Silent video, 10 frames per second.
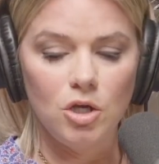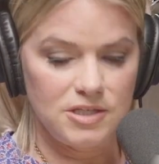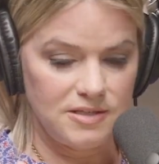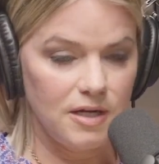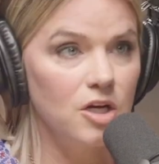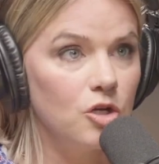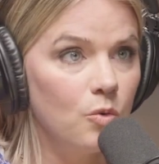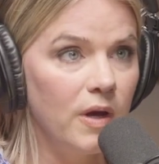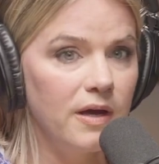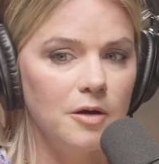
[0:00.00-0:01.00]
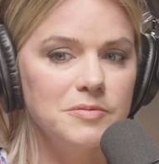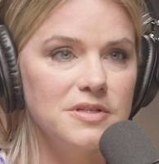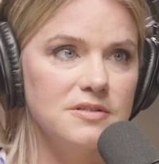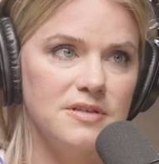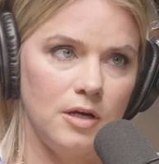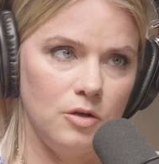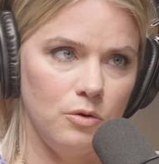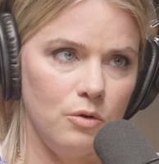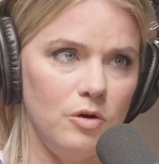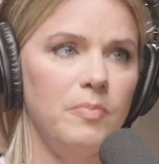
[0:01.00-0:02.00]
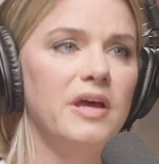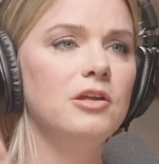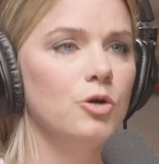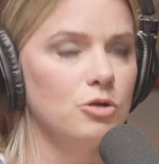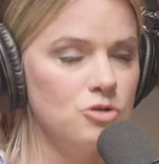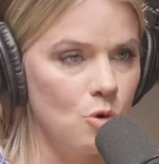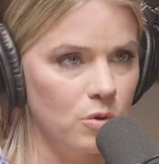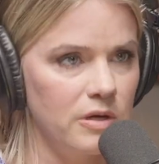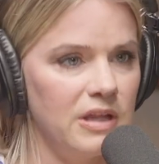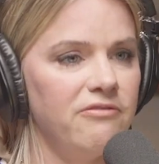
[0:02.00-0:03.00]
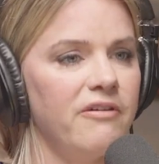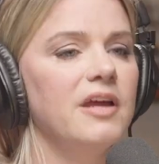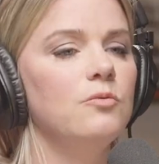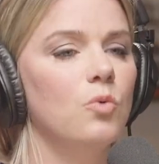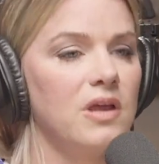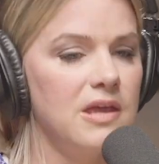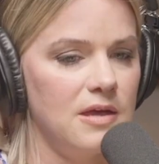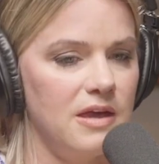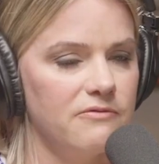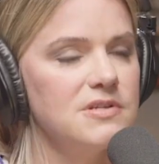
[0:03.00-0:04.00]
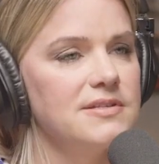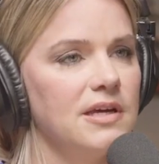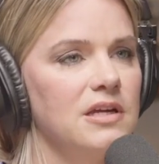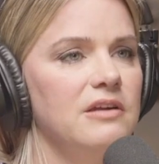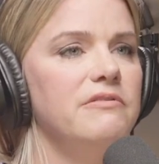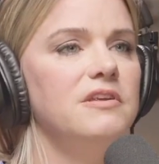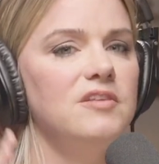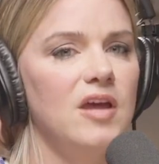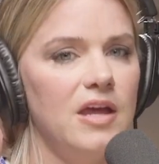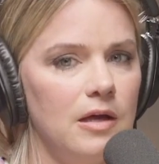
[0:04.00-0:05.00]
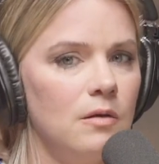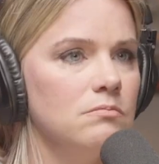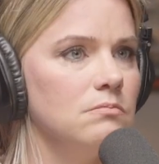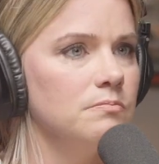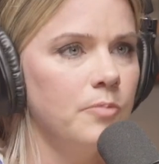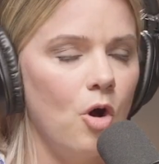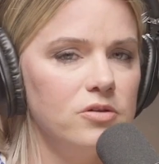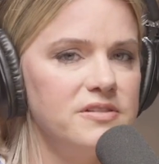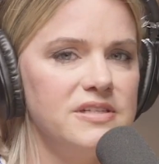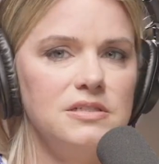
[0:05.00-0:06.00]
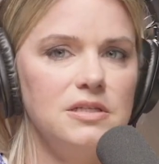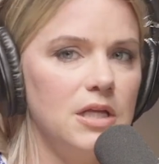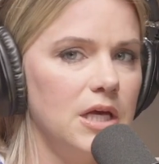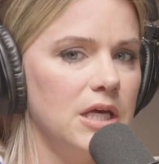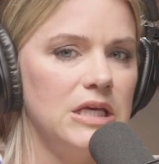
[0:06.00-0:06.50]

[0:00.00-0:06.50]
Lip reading: The second you wake up to the second you go to bed, you're totally fine working every second of the day, pausing to